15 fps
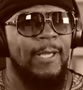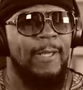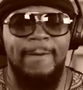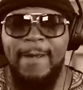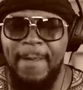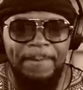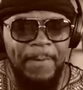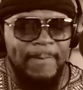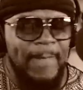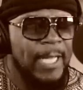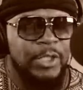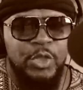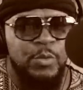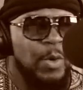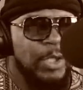Nothing
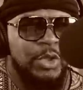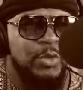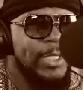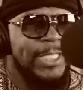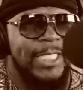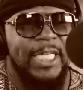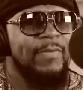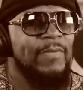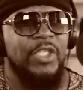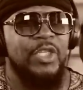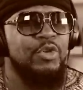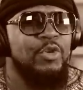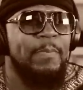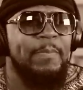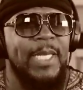that you want to achieve is in
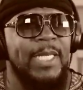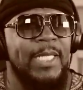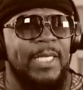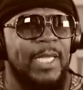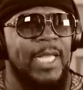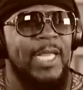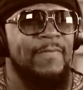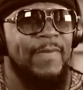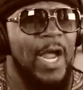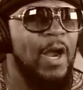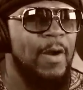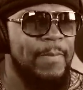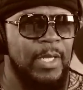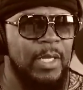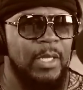your immediate
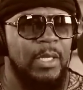environment.